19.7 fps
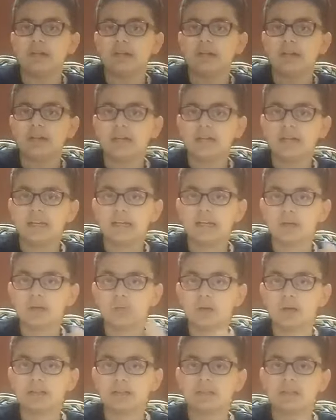He
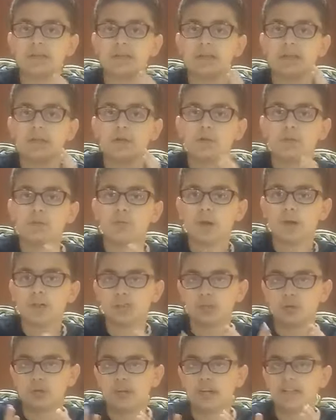quickly rushed to
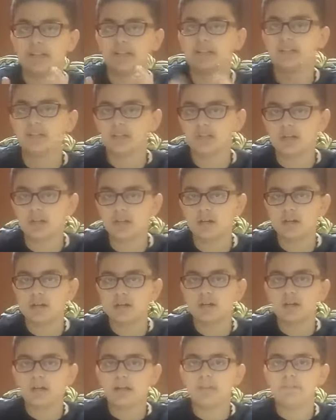Khadijah.
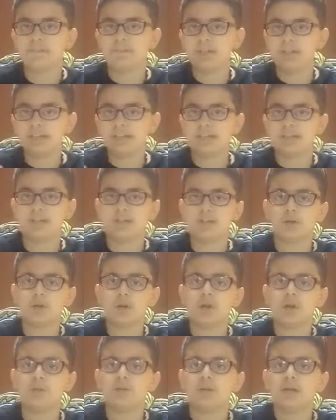If you guys didn't know,
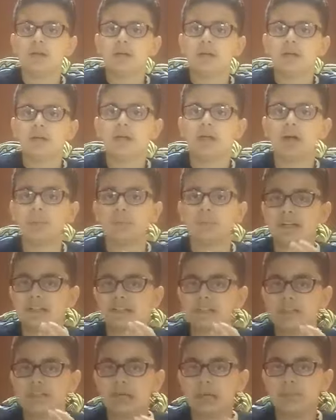Qama
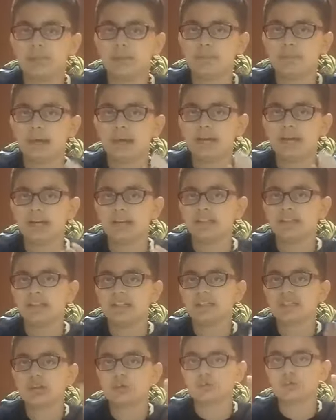Islam bimal Khadijah
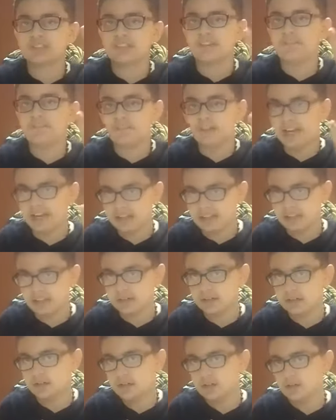wa Sayfi Ali.
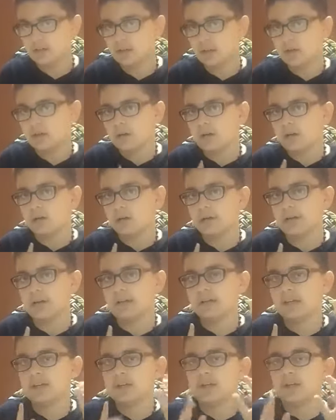Okay,
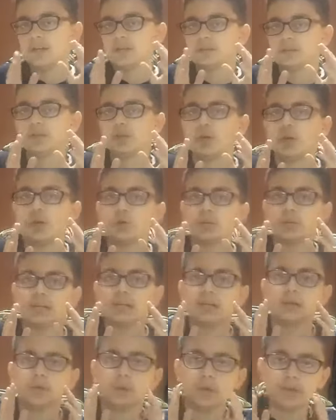so he
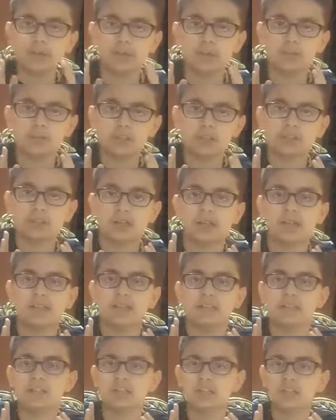quickly went to
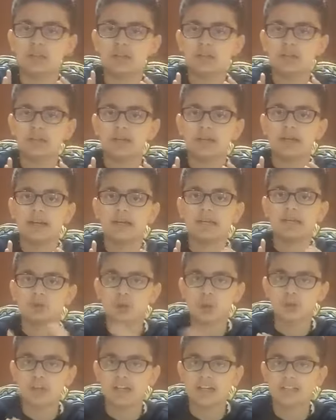Khadijah and he told
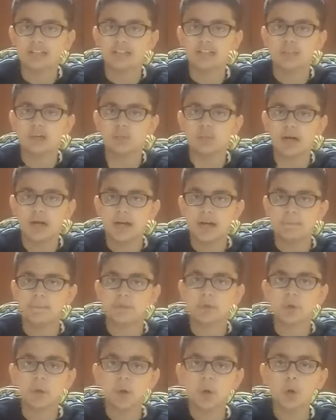Khadijah what happened.
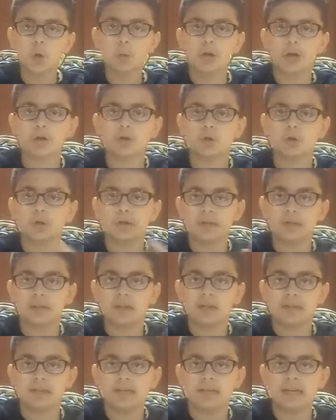Oh, a glowing light
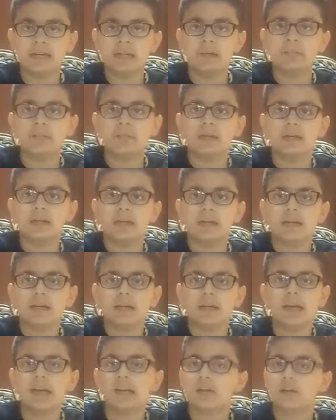came,
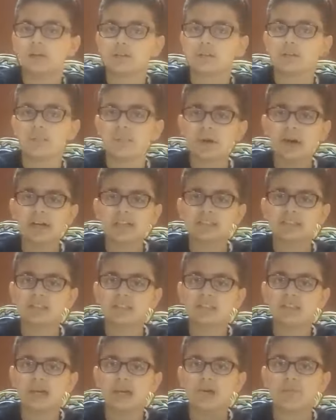and surprisingly I
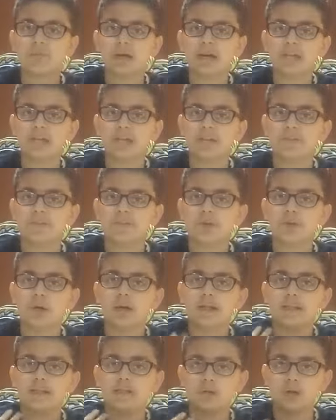read even though I didn't
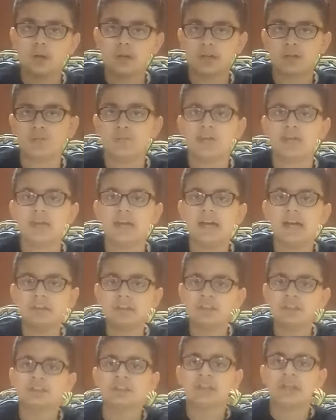know how to read. At this
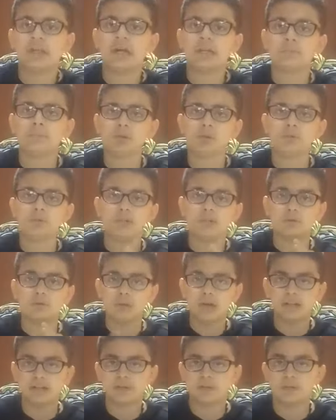time, nobody knew how
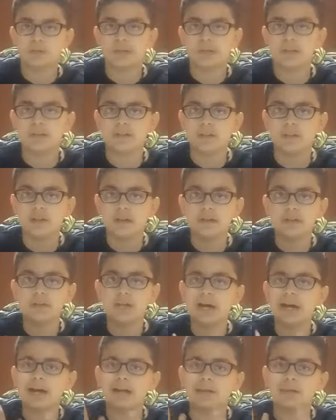to read. Not
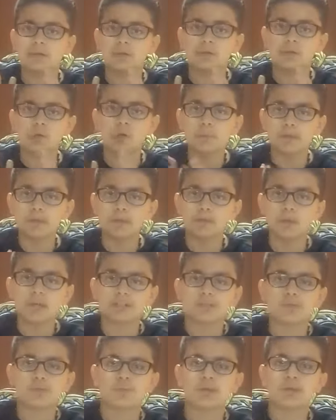nobody knew how to
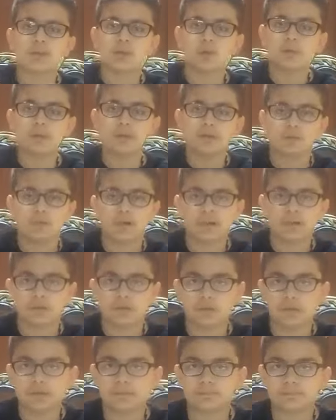read, nobody knew how to write.
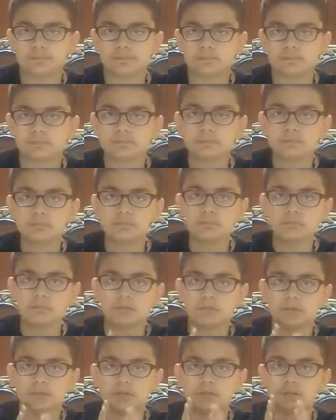
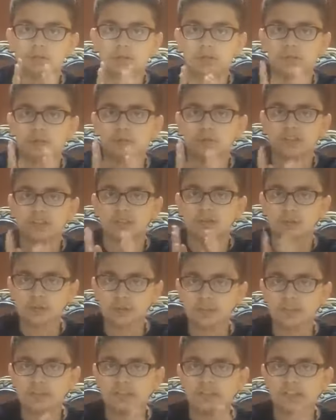so this was extremely
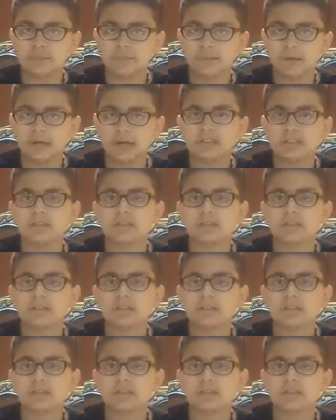surprising.